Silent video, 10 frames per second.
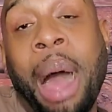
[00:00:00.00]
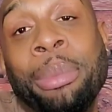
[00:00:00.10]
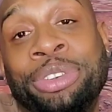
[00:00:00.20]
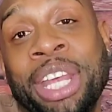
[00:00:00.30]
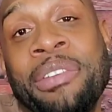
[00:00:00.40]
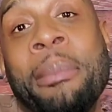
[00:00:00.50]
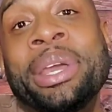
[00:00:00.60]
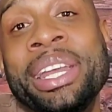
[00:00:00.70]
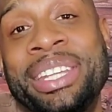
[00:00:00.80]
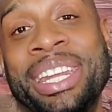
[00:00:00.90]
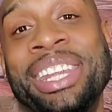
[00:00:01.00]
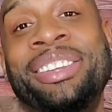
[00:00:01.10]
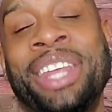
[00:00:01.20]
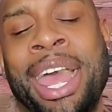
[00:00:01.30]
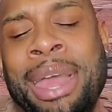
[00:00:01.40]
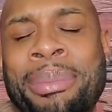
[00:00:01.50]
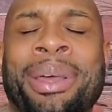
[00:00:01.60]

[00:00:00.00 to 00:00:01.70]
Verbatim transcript: I'm gonna see if I'm gonna get that this time.